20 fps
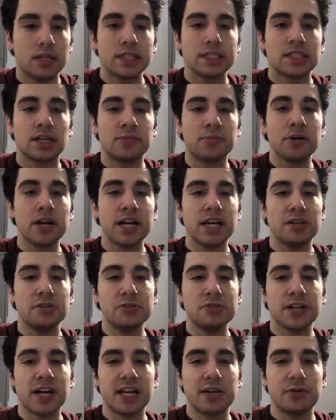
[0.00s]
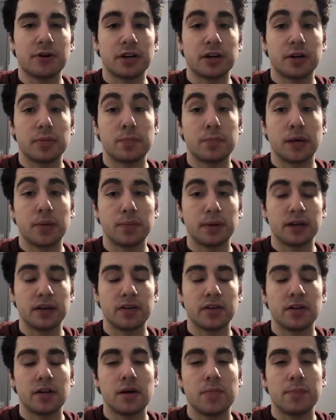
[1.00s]
Number 881, pee
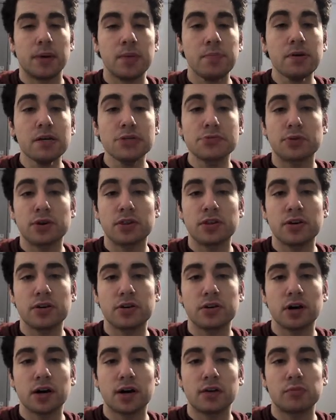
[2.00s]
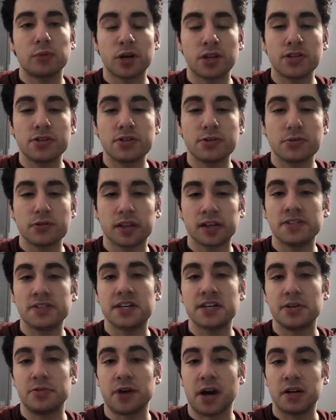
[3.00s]
pee. is one of the one of the two things
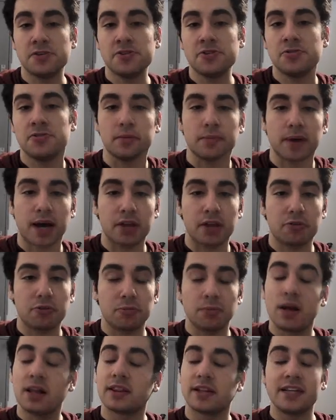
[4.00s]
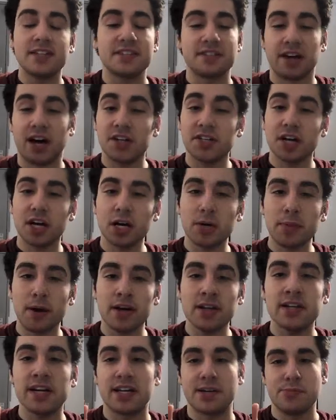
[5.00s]
that you got to do in the bathroom. Let's not talk about
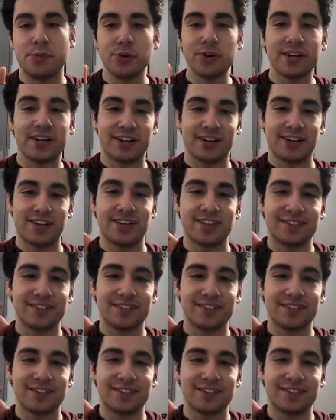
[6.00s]
it anymore here.